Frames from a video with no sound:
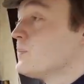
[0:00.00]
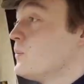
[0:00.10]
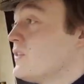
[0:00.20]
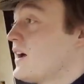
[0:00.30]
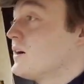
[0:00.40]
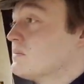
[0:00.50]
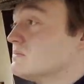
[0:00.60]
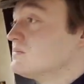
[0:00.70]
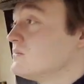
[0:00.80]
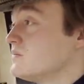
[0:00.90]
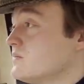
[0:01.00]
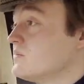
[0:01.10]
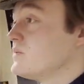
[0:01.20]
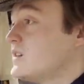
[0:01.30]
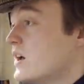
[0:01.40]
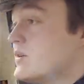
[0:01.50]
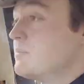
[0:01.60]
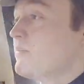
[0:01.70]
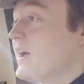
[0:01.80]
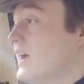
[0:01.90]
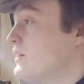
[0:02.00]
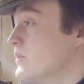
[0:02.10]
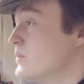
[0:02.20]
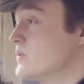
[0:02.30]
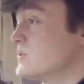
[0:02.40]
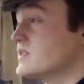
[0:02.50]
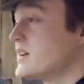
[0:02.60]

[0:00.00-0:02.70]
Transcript: without going bang or causing